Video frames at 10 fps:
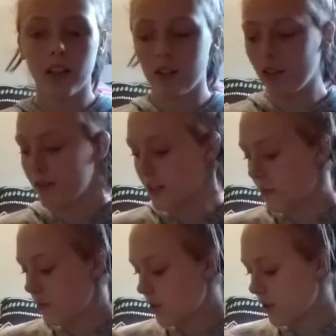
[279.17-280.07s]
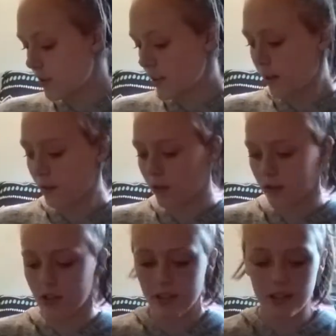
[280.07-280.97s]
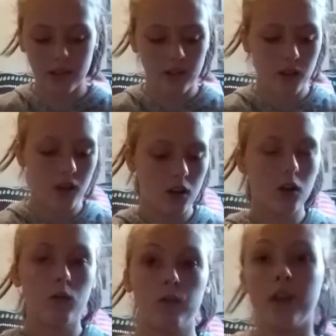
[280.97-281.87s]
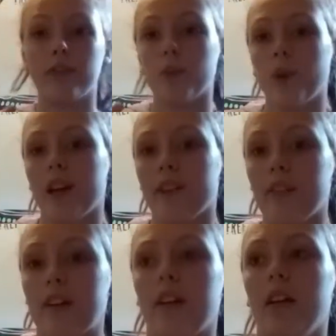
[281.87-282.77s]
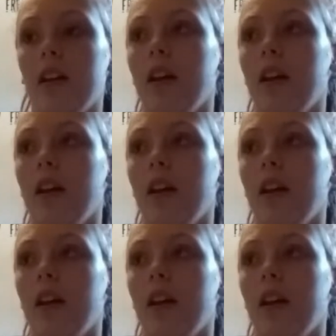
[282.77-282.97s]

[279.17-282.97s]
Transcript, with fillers: you have some shirts that are just like rough or whatever,